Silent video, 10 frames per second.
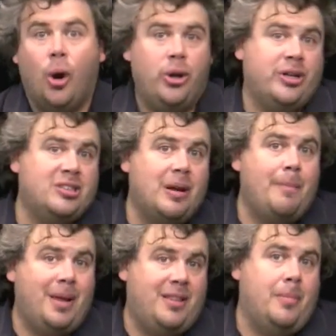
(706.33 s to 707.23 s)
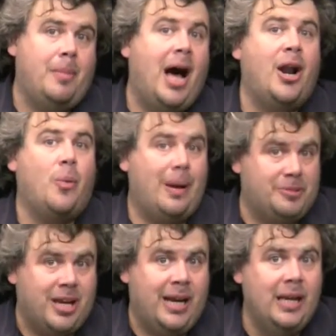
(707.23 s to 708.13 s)
or you can submit them on our
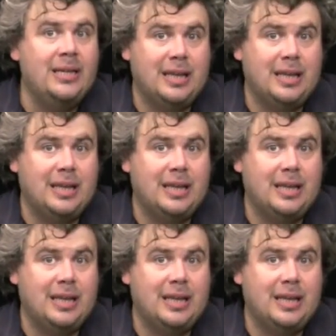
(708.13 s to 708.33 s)
website,